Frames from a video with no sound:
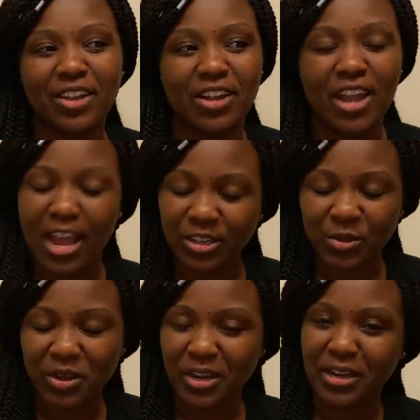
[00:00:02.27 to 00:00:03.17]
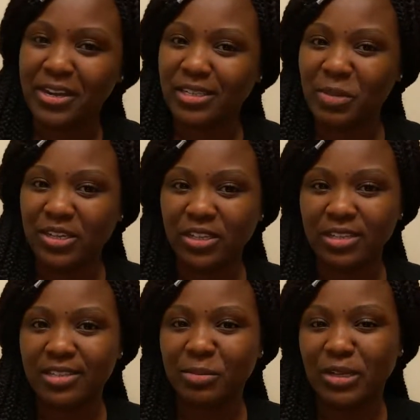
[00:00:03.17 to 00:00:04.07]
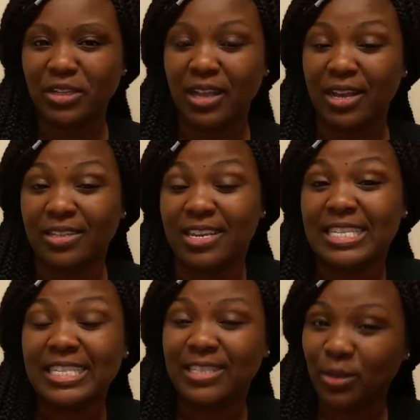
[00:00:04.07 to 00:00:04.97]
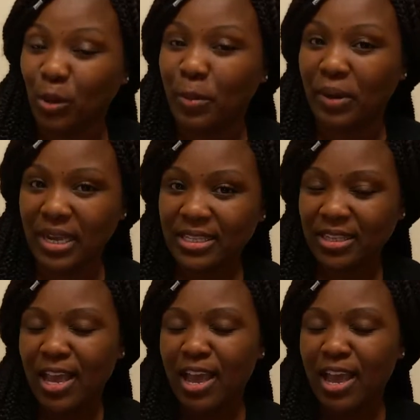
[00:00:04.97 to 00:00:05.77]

your natural hair care specialist specializing in silk press.